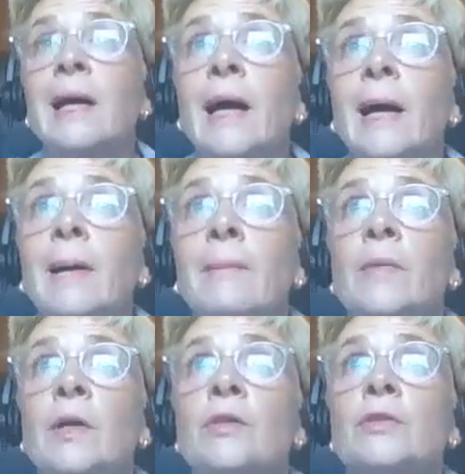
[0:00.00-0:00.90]

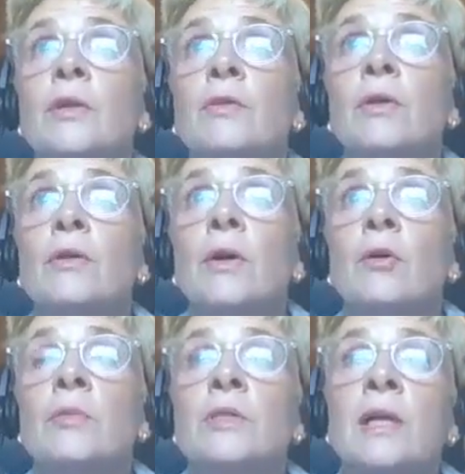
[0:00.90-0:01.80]
so that
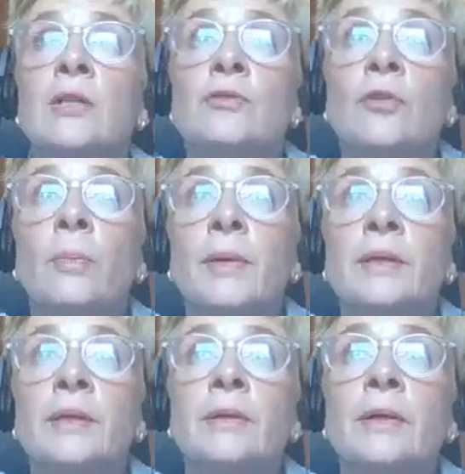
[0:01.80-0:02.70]
almost like a
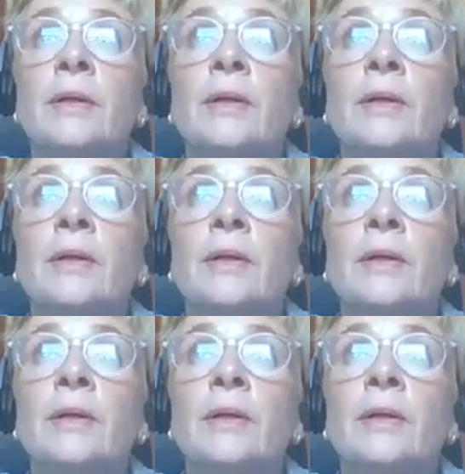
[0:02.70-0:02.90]
drop-in